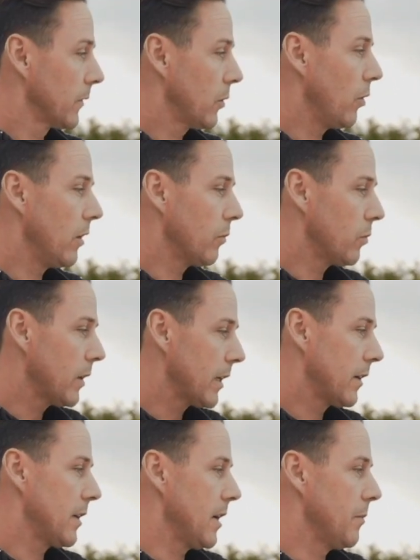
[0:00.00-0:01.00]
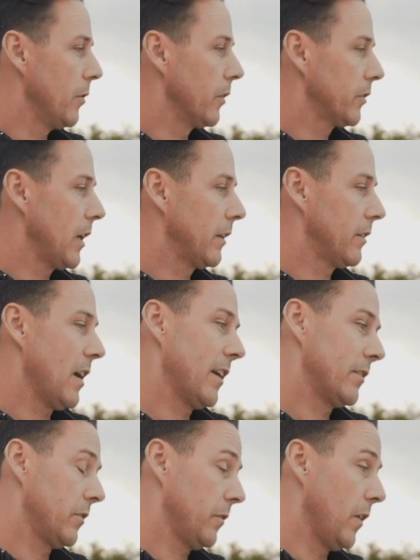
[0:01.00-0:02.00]
Quite a weak gearbox,
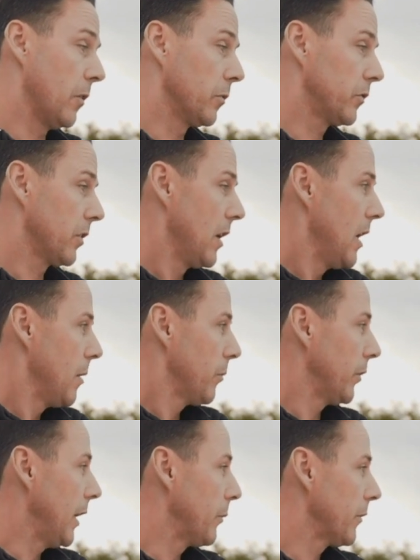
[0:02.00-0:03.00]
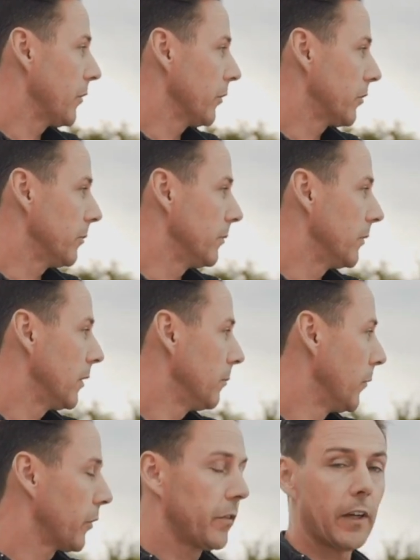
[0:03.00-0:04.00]
has its faults, but yeah, we've got some
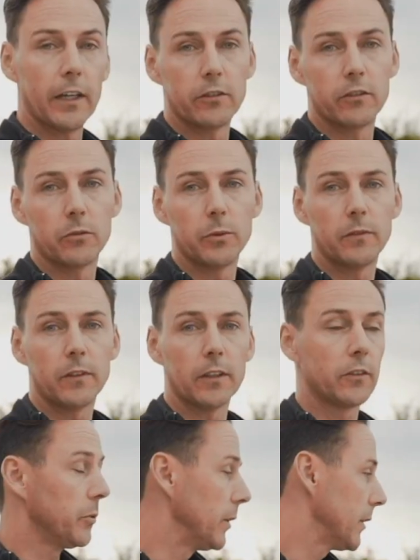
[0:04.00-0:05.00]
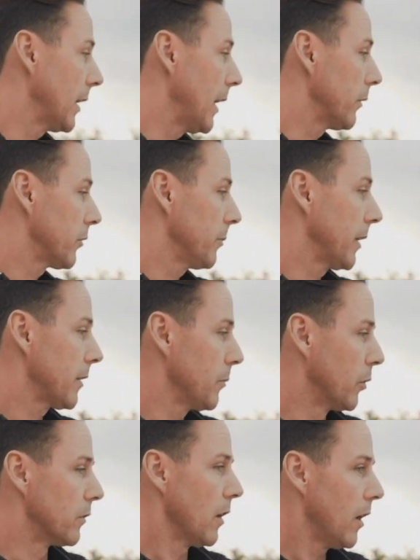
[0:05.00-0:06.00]
modifications we've done to it now to make it
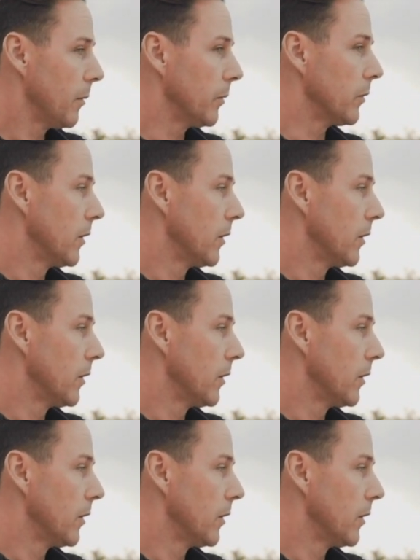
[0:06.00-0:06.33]
more reliable.